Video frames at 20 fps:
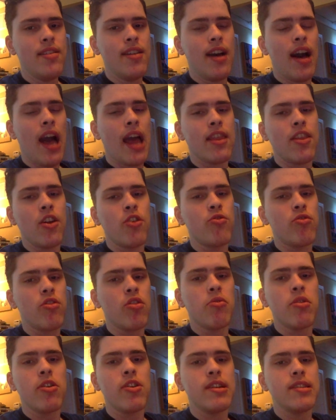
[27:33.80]
I don't know
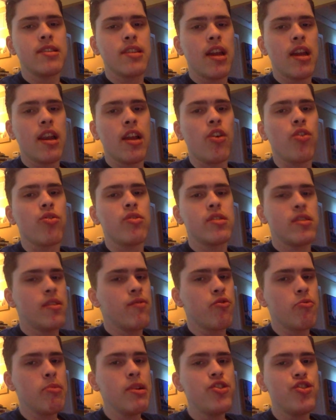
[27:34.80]
where he's getting all this
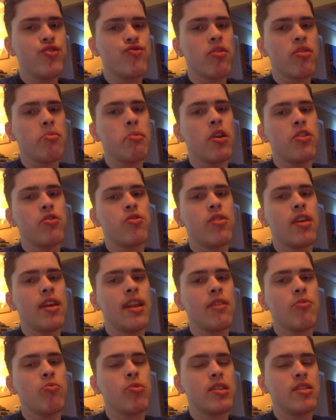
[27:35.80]
information from other
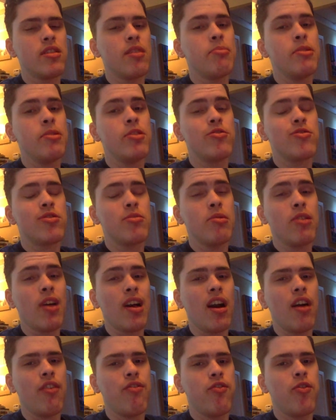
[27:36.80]
than what appears to be
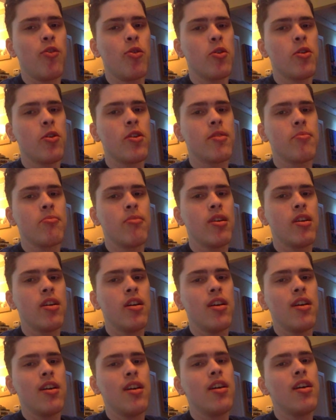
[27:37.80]
like a forum
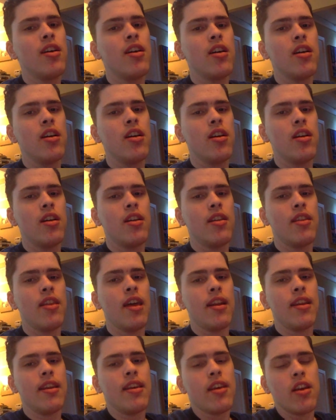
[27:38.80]

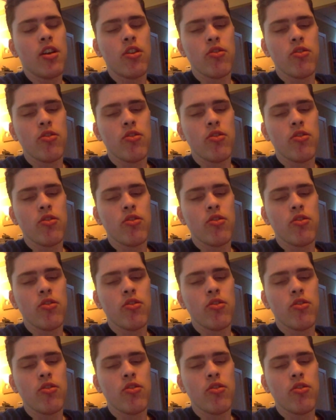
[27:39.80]
that he